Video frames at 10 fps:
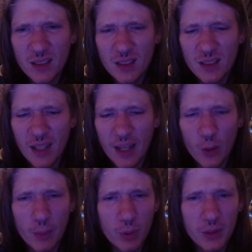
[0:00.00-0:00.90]
how do I
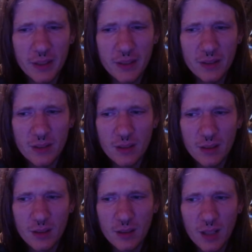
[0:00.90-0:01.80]
put this?
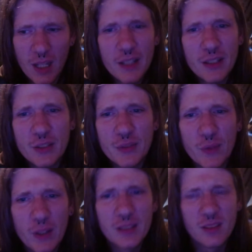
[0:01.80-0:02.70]
These friends